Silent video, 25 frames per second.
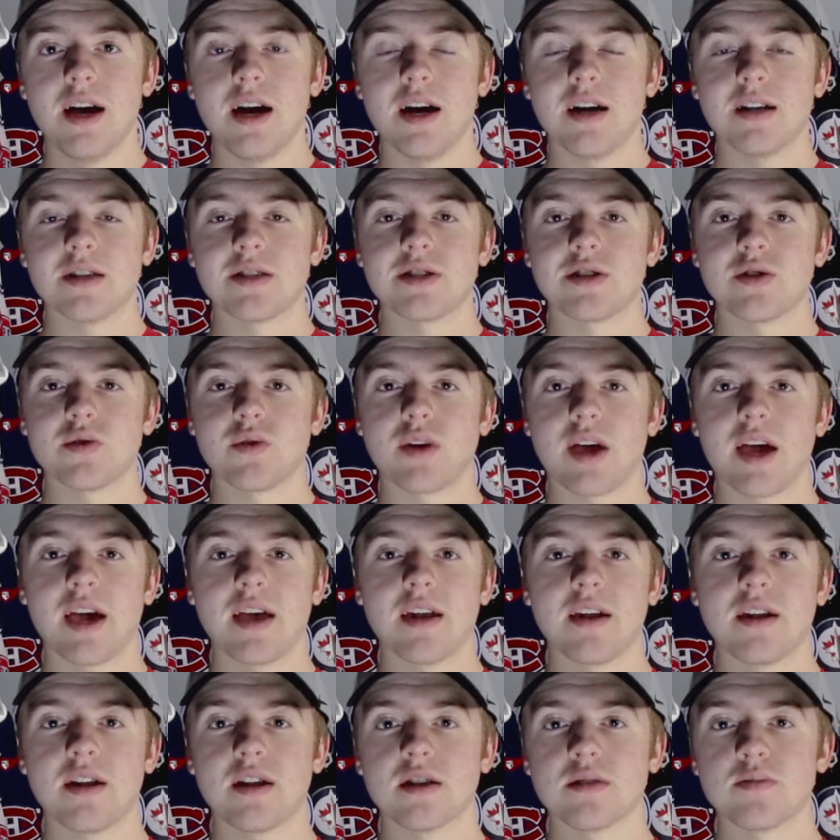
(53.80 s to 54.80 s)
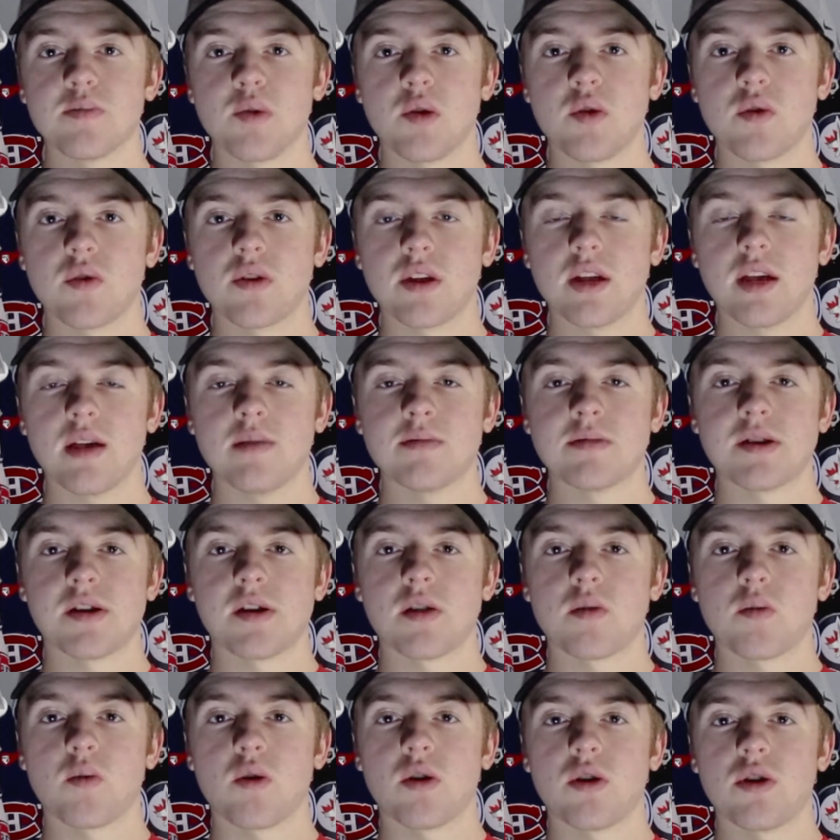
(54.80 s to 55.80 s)
So Canada's blowing teams out of
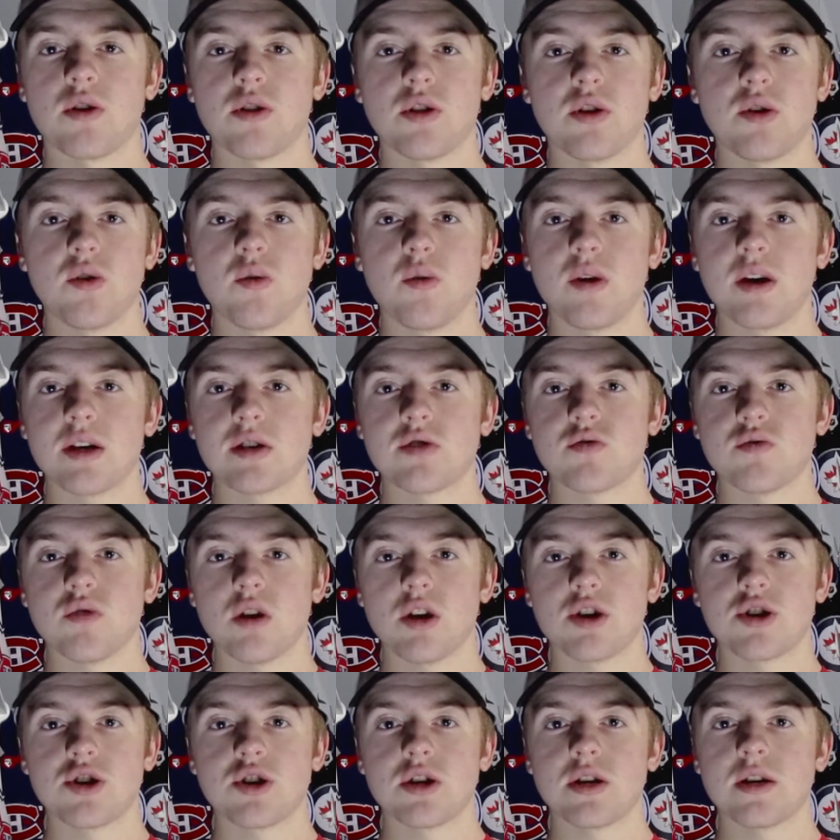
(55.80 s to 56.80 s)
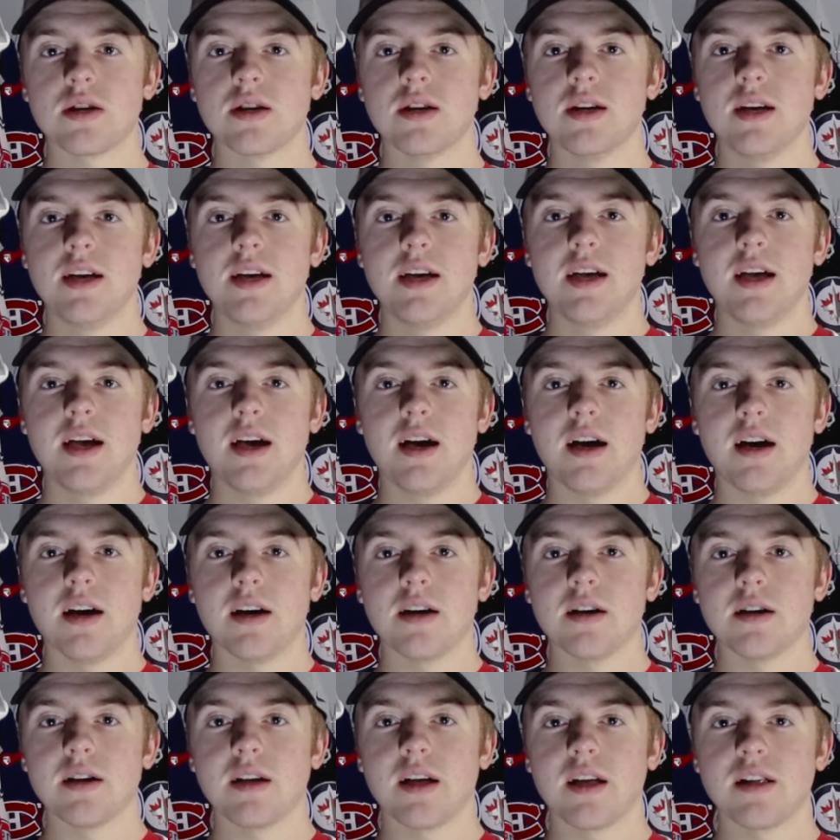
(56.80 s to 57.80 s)
the water. The U.S., Russia,
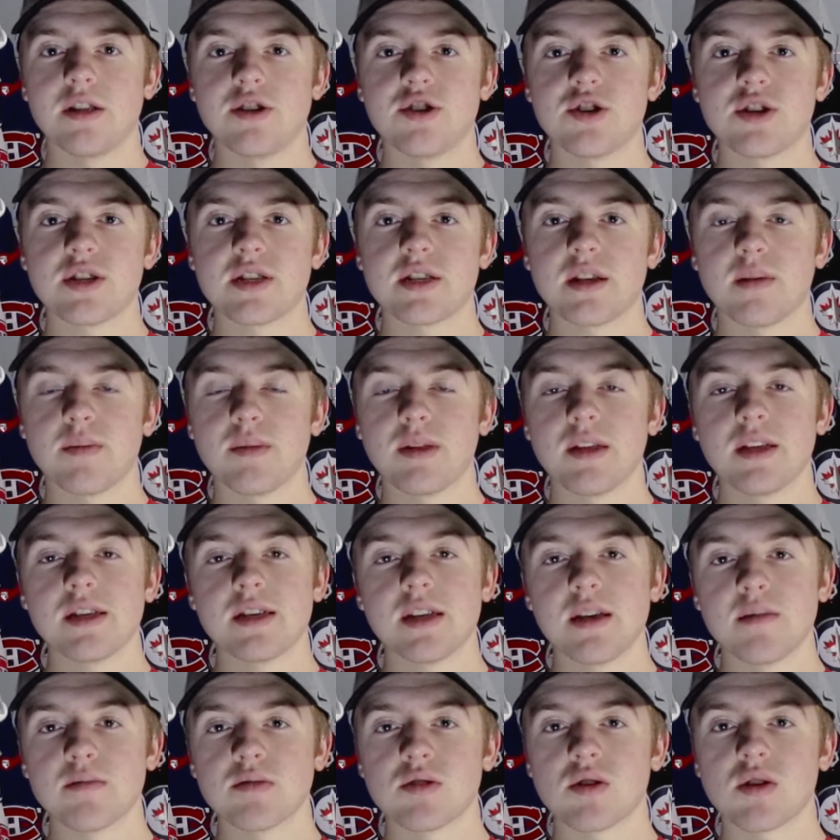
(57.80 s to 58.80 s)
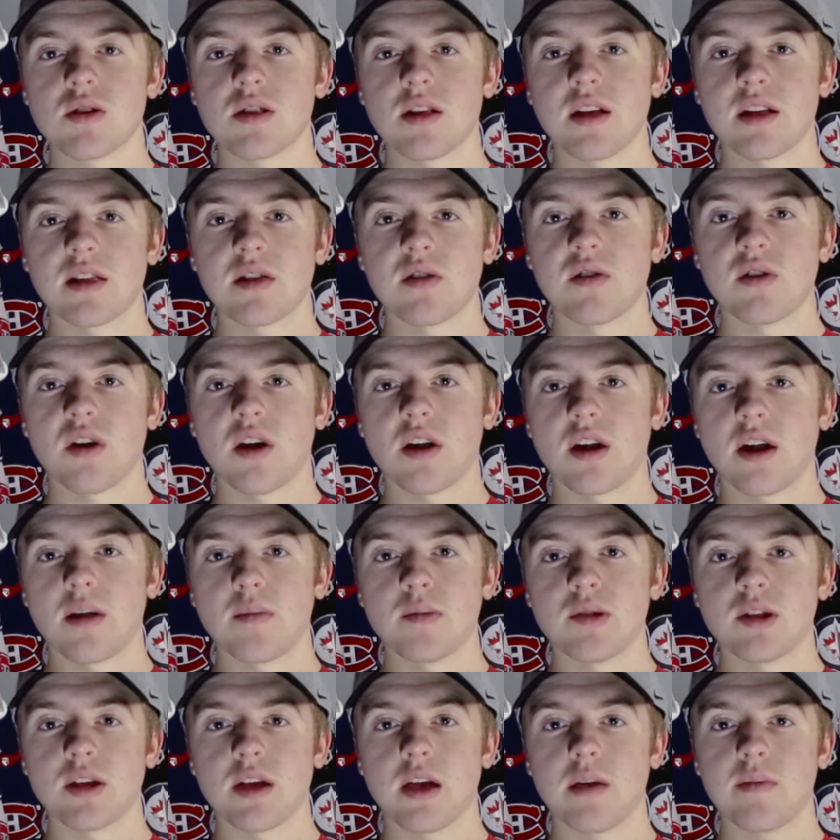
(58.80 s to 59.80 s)
and just some of these teams look like they're not
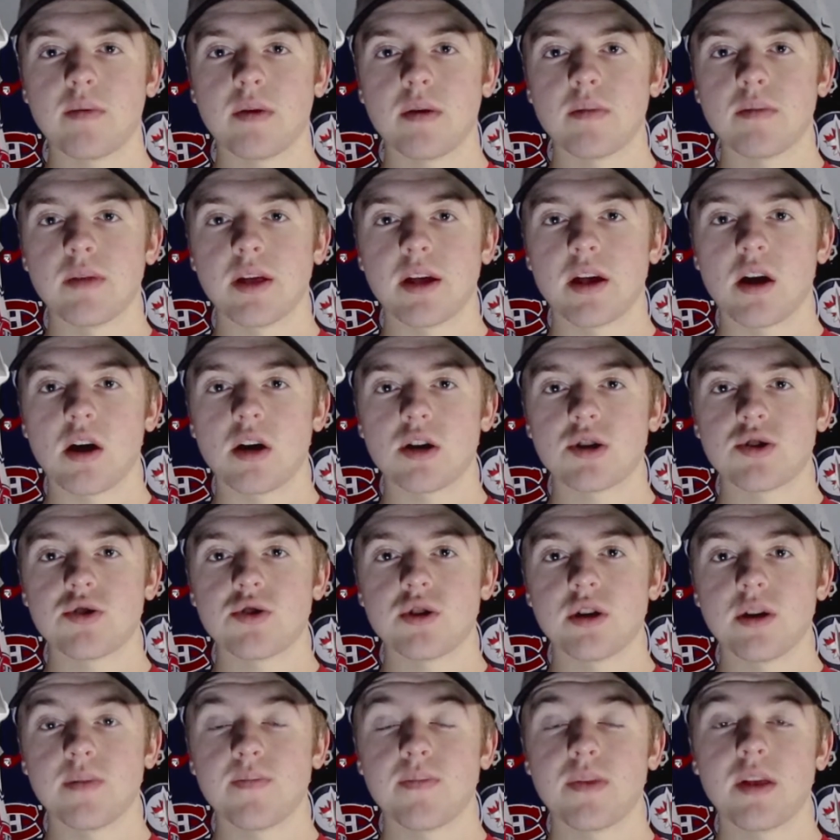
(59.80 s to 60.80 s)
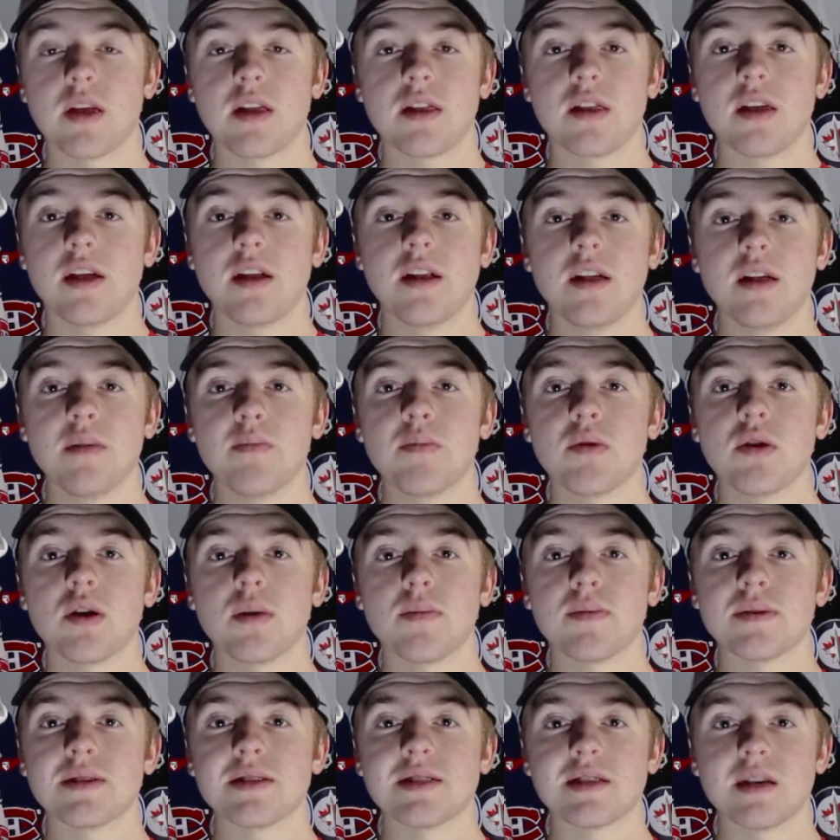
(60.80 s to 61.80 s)
able to keep up, like Austria. They did put
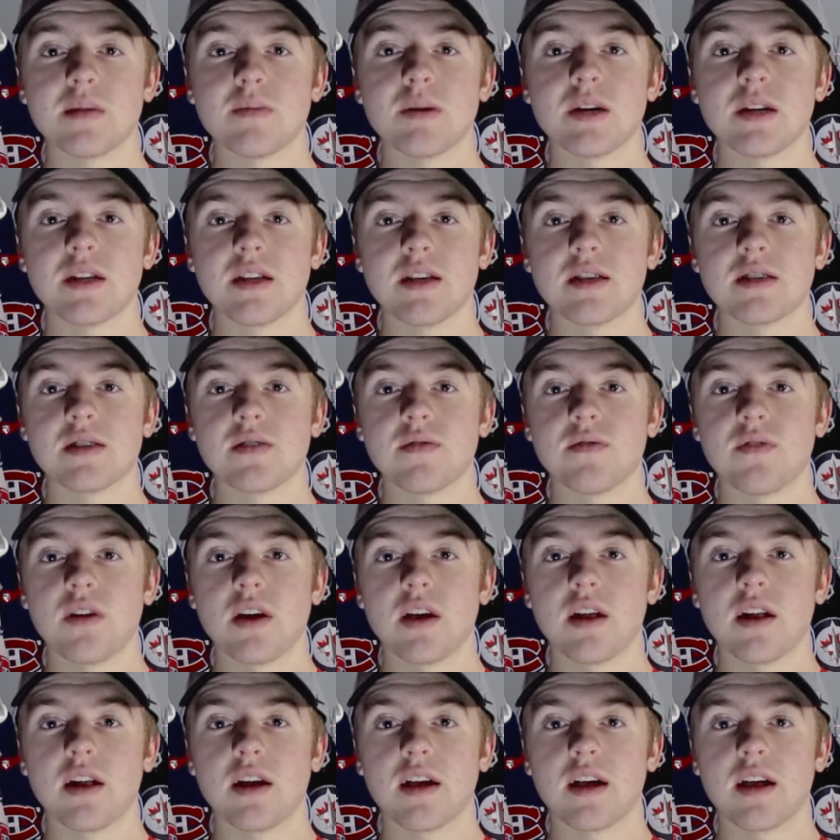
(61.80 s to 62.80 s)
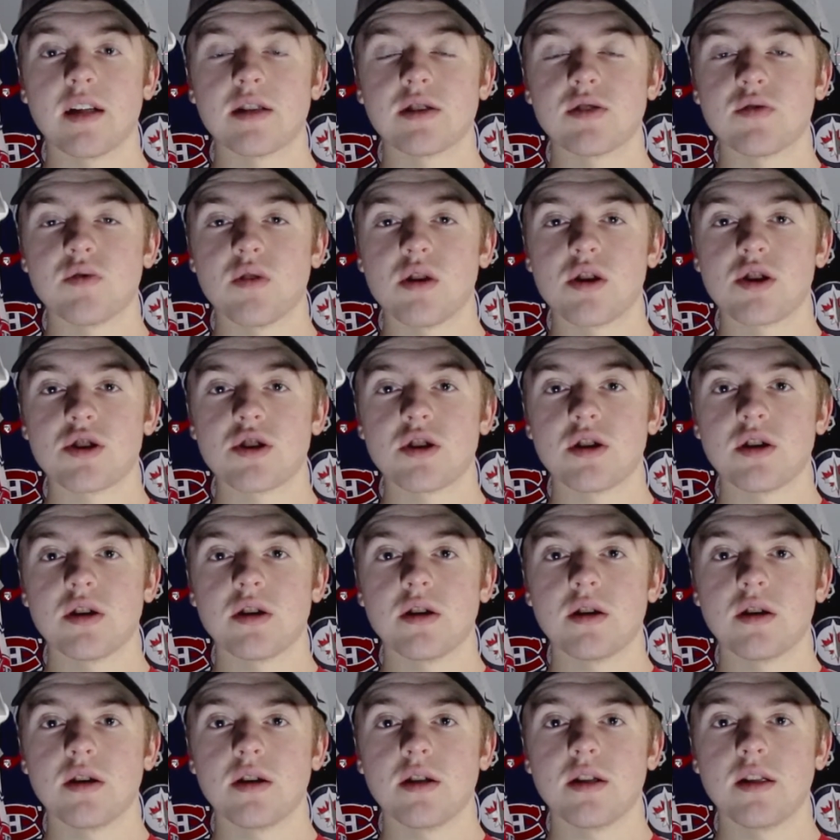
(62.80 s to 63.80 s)
up a semi-decent fight against
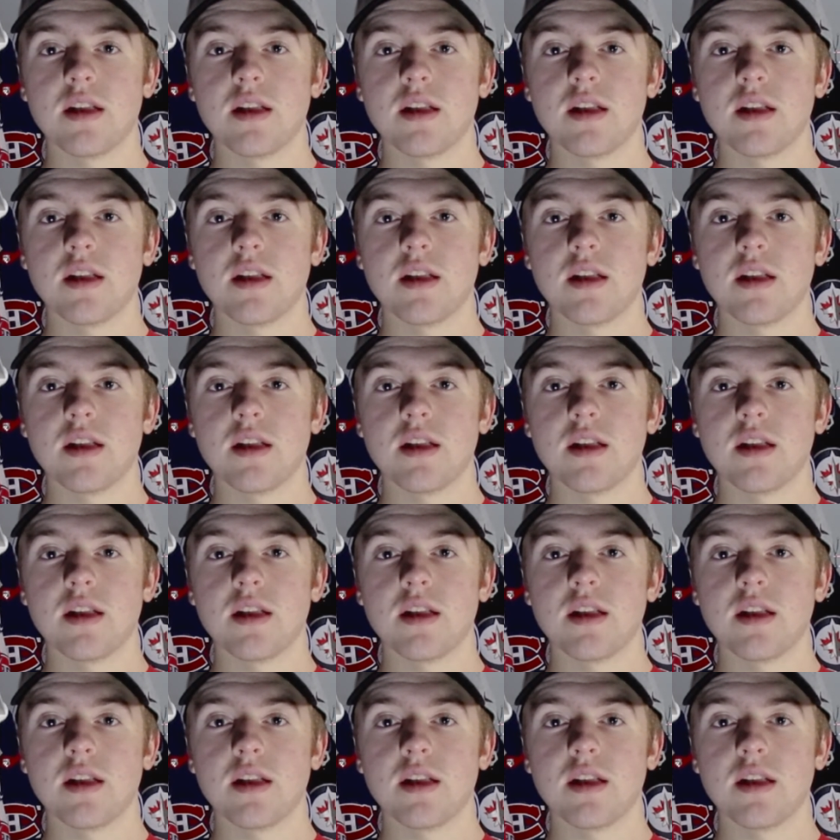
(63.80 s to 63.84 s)
Russia in